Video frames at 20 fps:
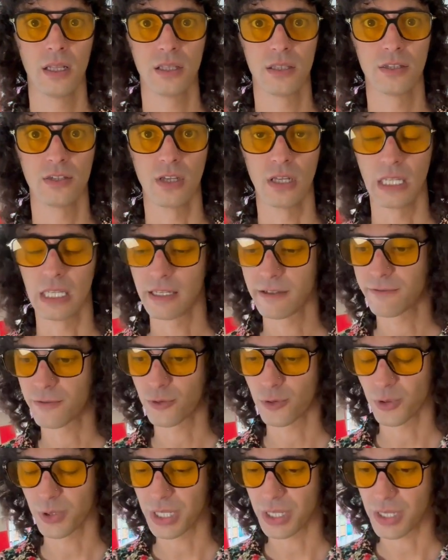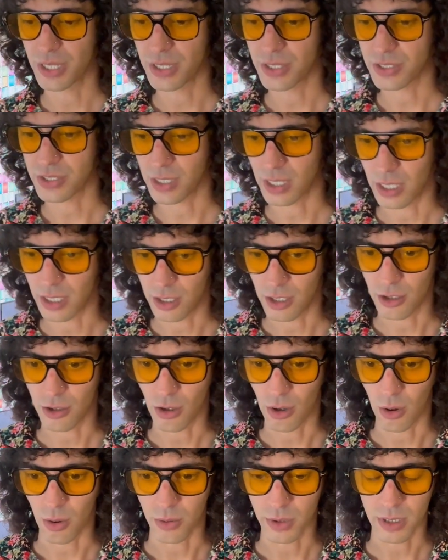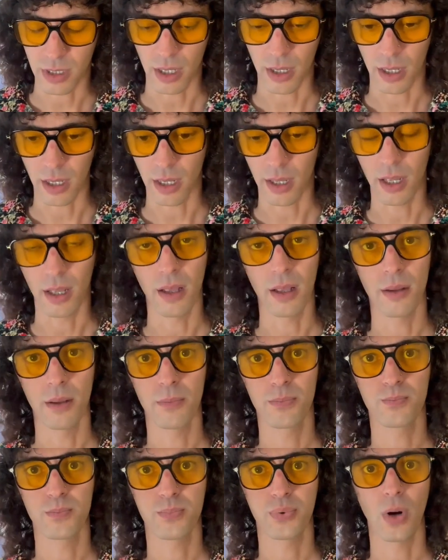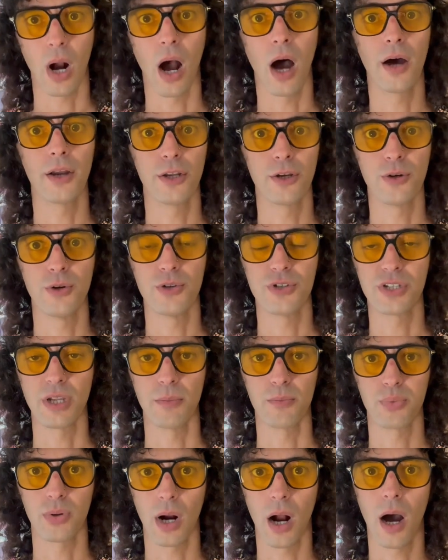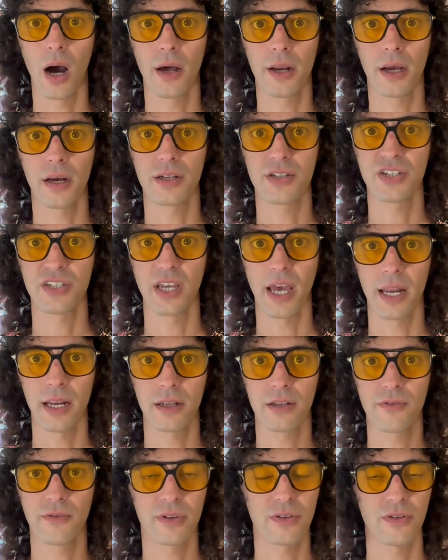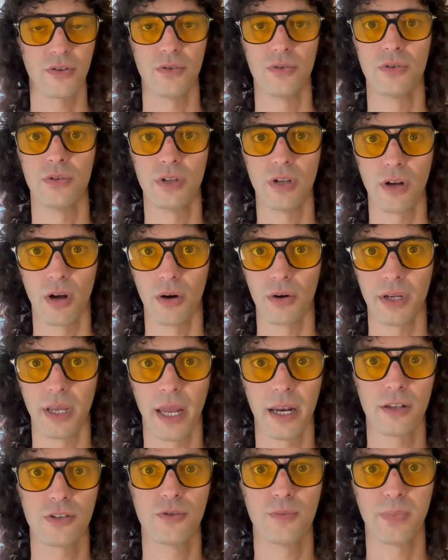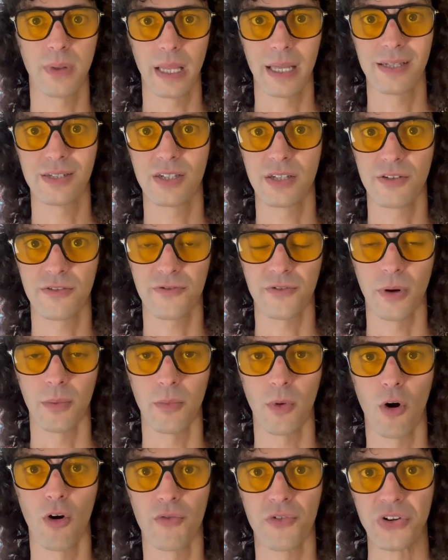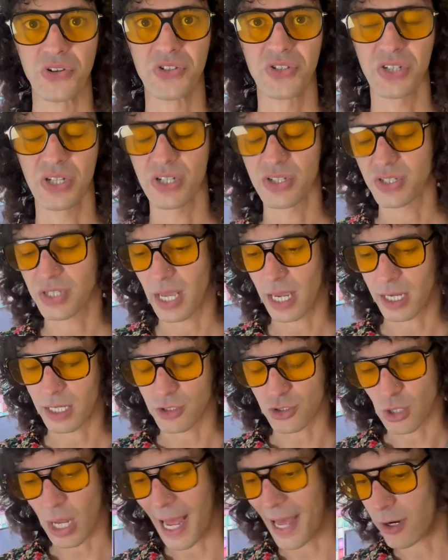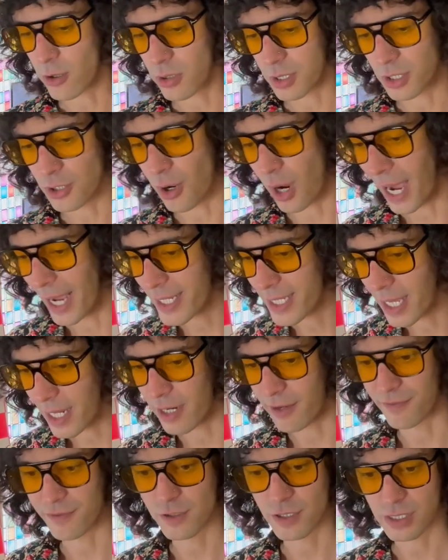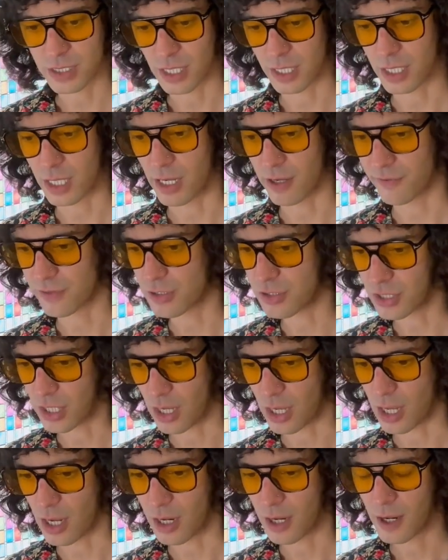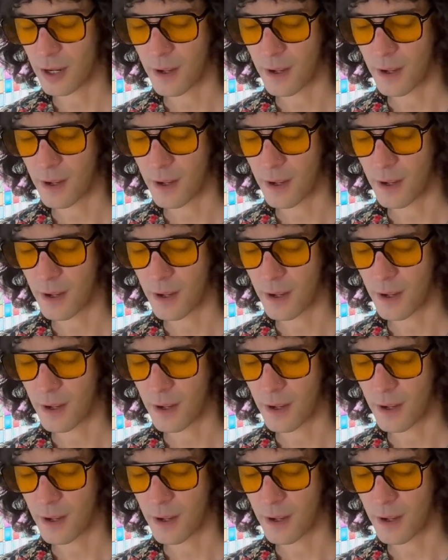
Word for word: deliveries and, you know, the produce and products getting to, you know, getting to places from overseas taken. So I don't, you know, I get it. If there's like a, if there's a,